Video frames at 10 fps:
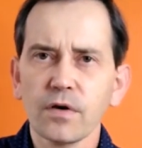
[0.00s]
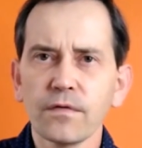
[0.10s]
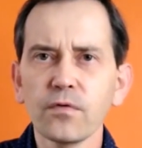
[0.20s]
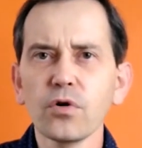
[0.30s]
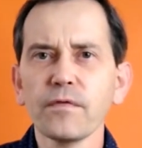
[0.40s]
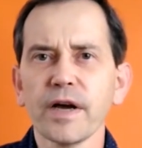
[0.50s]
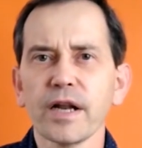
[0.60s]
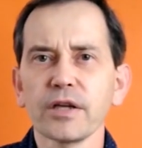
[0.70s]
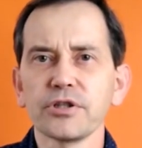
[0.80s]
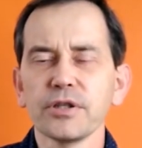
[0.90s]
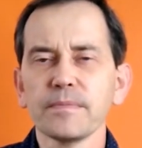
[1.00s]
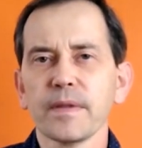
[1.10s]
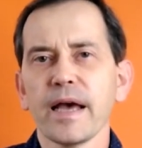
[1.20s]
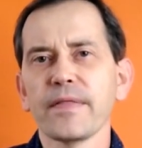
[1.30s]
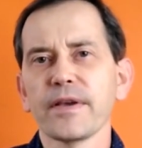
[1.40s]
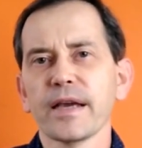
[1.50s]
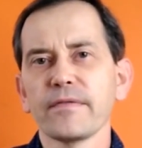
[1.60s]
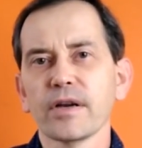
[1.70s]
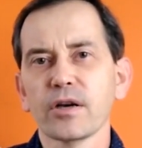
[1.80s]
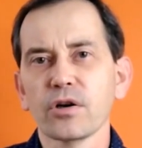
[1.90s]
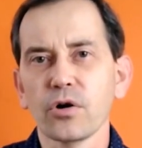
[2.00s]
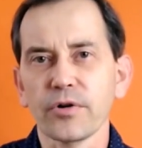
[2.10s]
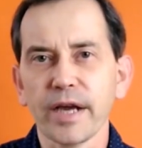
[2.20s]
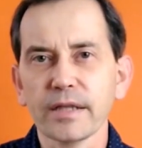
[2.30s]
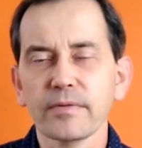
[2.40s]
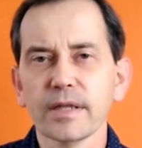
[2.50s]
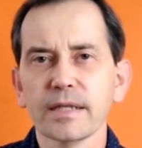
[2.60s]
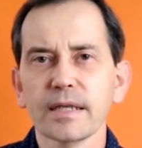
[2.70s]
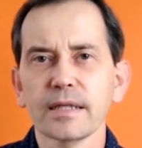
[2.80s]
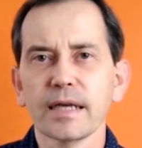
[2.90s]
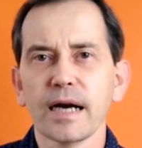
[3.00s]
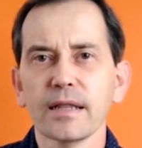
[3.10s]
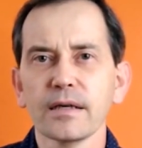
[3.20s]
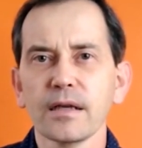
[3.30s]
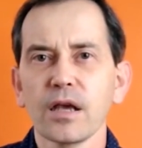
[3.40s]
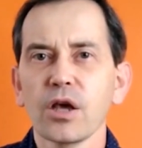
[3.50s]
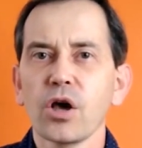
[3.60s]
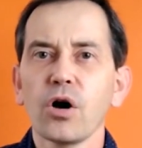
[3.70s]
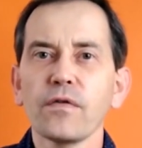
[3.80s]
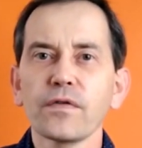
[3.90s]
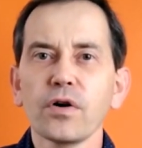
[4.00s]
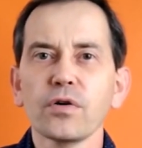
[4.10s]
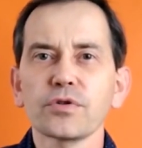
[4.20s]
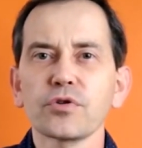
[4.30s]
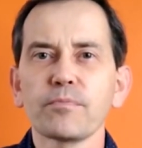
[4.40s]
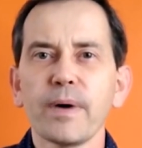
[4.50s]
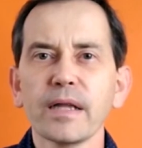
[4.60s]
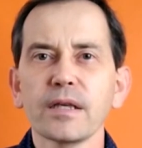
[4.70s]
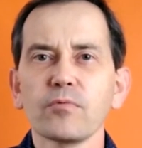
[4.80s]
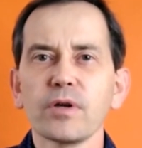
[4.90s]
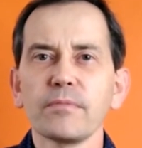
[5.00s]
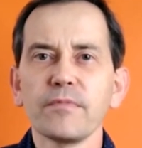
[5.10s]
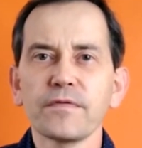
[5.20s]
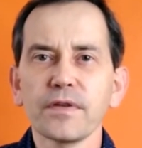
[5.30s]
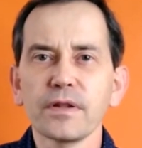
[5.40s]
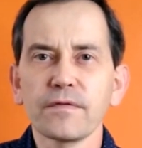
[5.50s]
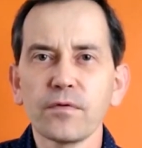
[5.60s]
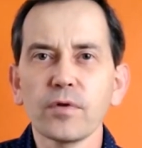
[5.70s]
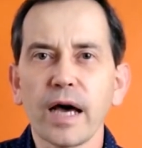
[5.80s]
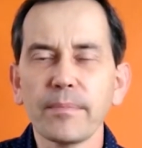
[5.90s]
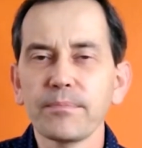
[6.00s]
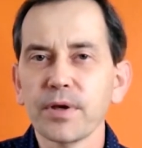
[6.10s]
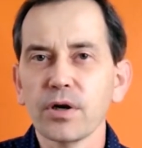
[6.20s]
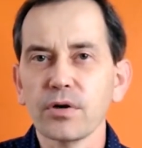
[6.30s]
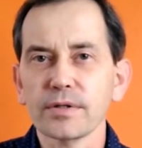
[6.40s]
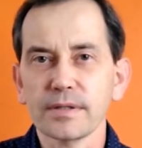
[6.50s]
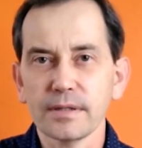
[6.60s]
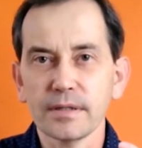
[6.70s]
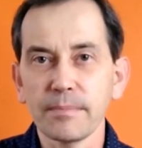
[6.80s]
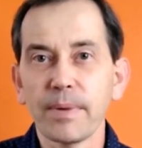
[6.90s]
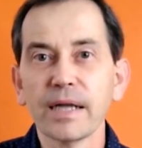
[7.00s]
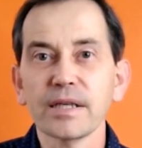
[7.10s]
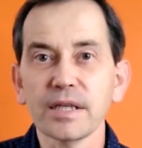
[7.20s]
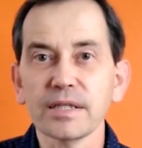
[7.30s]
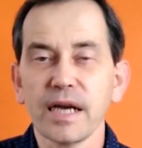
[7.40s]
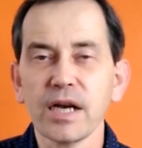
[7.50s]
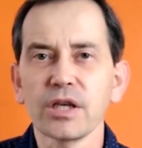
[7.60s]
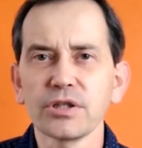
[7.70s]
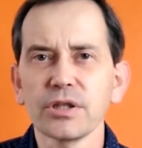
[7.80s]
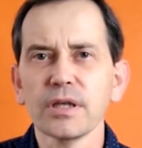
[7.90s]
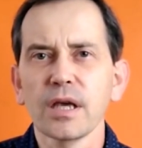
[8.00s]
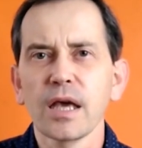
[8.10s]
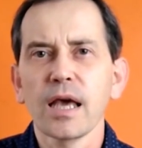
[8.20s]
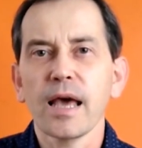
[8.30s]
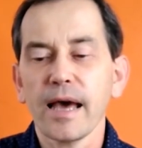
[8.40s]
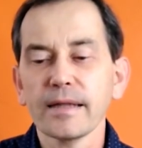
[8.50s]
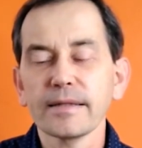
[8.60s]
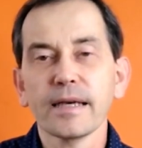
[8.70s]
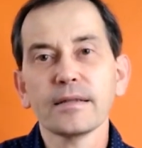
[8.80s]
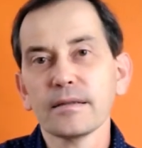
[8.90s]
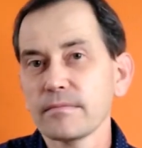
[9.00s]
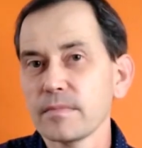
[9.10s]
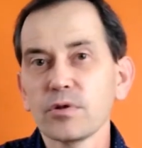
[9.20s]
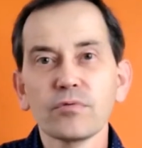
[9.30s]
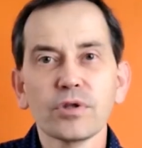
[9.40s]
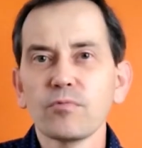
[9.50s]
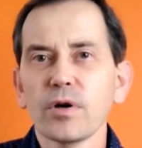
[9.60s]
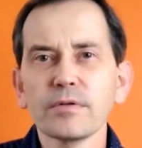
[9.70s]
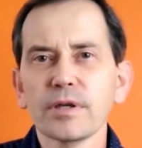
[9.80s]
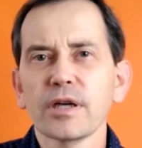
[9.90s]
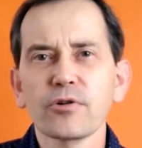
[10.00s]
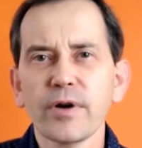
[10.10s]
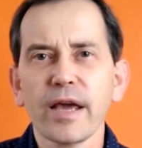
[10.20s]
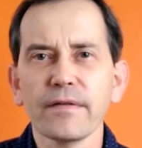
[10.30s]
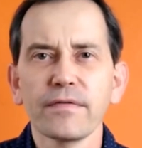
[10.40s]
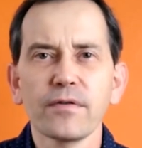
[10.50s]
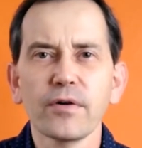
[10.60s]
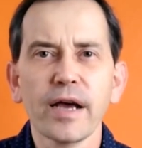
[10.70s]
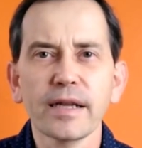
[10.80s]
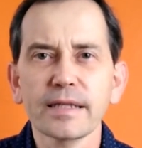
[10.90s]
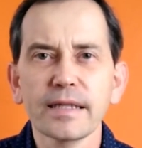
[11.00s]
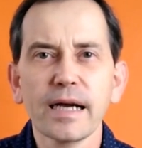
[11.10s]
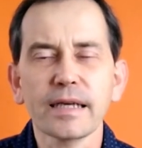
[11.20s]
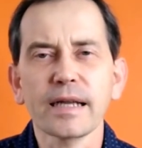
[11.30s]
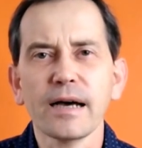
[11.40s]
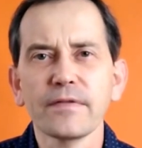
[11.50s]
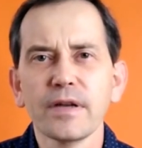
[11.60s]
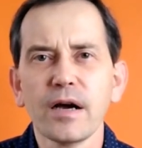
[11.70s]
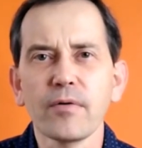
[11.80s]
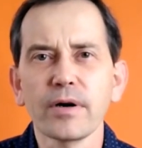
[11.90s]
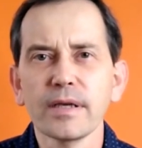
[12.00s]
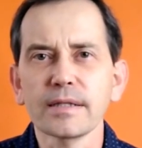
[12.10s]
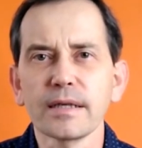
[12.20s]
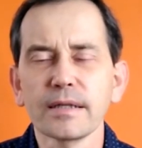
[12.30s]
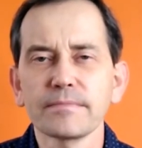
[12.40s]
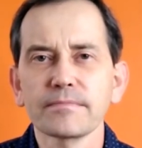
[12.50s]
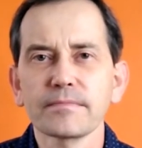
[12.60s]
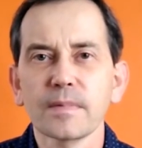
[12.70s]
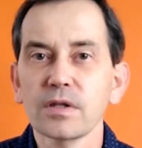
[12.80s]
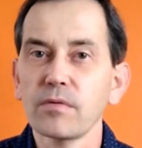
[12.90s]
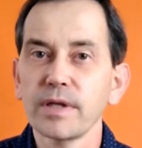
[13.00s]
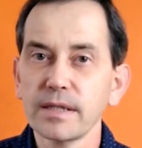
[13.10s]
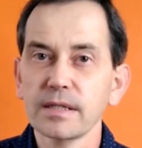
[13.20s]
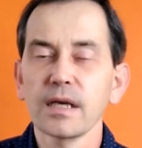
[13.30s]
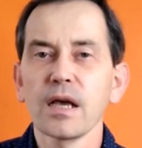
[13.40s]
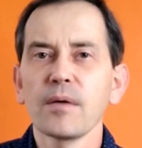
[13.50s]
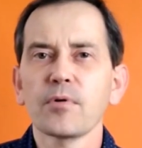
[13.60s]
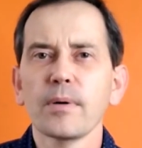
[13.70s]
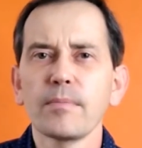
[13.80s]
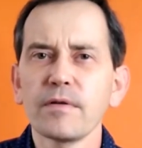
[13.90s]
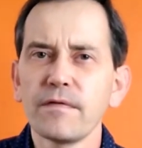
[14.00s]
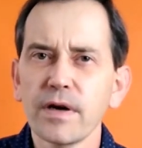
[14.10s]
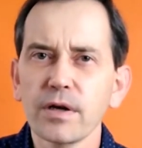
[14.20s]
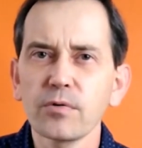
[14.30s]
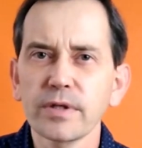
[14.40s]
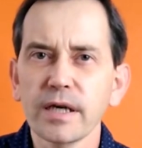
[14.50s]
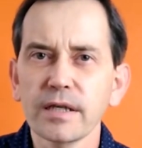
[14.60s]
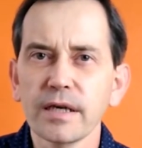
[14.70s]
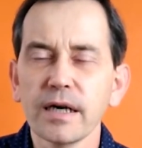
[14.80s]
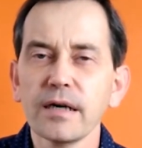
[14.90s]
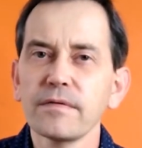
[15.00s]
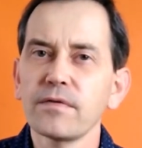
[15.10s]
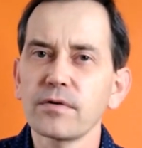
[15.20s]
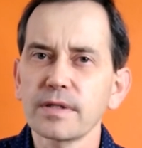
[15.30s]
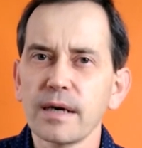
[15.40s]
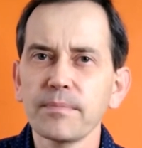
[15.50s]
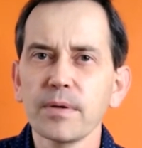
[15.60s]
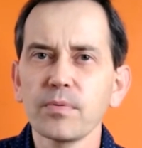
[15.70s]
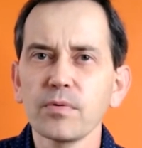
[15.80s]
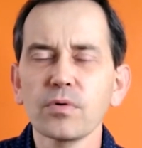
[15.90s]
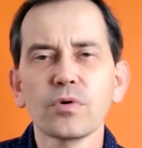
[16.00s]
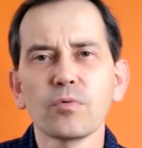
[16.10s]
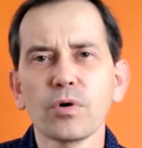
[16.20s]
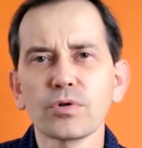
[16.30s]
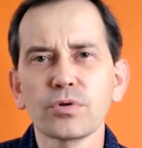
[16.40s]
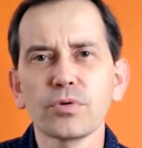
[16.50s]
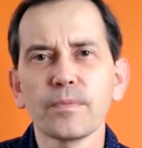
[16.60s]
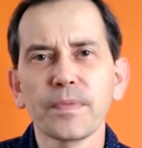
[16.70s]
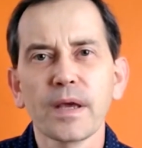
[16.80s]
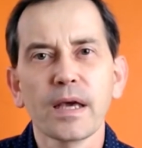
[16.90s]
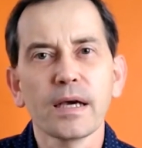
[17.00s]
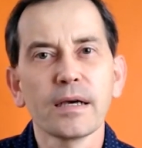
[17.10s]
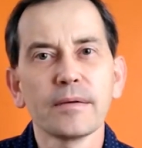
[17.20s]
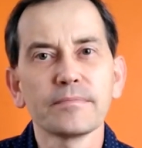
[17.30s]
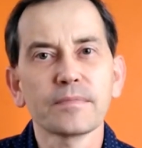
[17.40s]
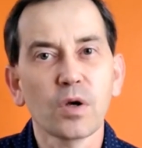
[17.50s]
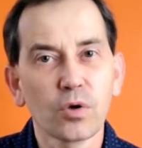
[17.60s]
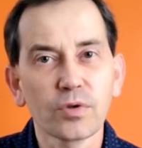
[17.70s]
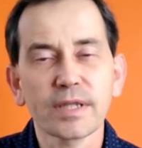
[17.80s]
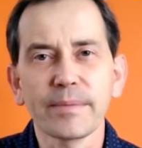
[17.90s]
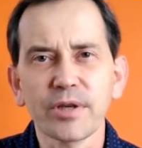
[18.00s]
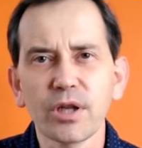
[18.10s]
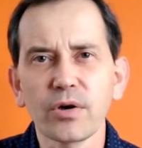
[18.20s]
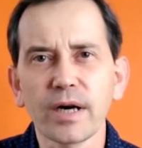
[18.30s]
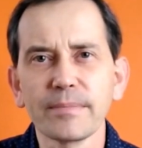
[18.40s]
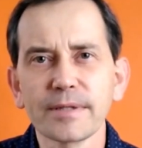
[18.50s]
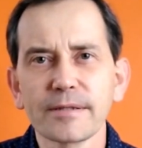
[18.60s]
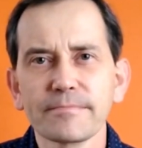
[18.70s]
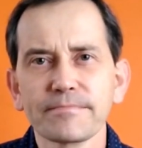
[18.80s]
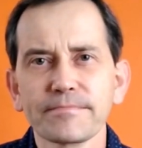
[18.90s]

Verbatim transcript: full of energy and they have a correct radiesthetic color, of course your body will feel full up because the body needs energy, and then you, you won't crave for any snack in half an hour, isn't it? So that's probably a very good idea for some people who want to um, lose some kilograms.